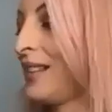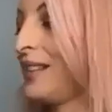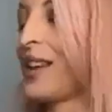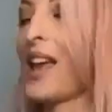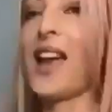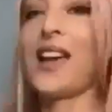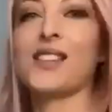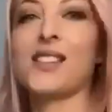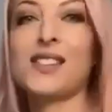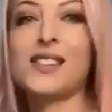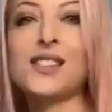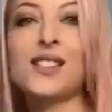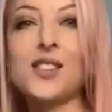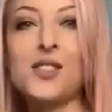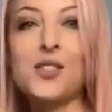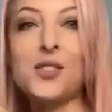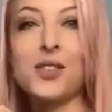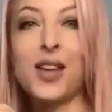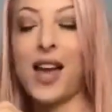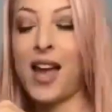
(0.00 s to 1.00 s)
Yes,
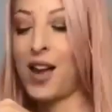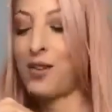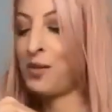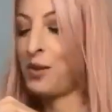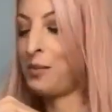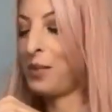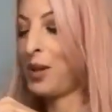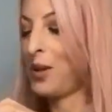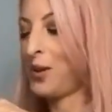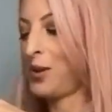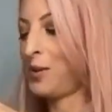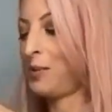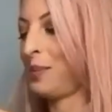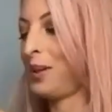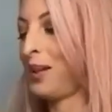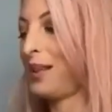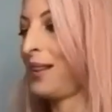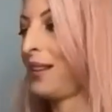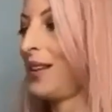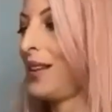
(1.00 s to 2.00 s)
all the hair will be up,
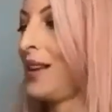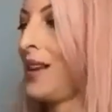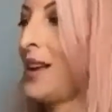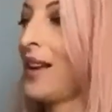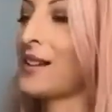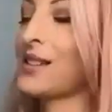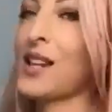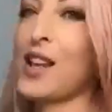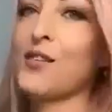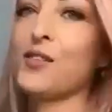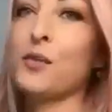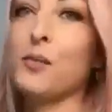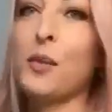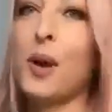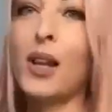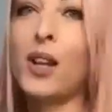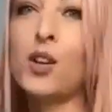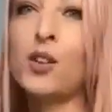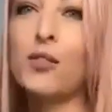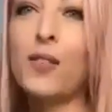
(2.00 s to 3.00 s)
except for
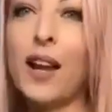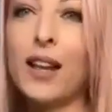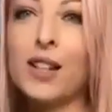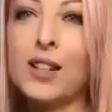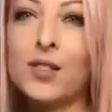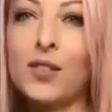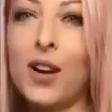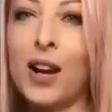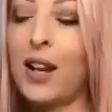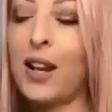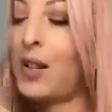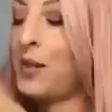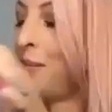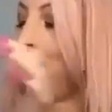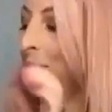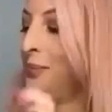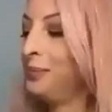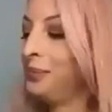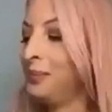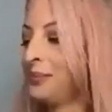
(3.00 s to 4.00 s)
my little face frame.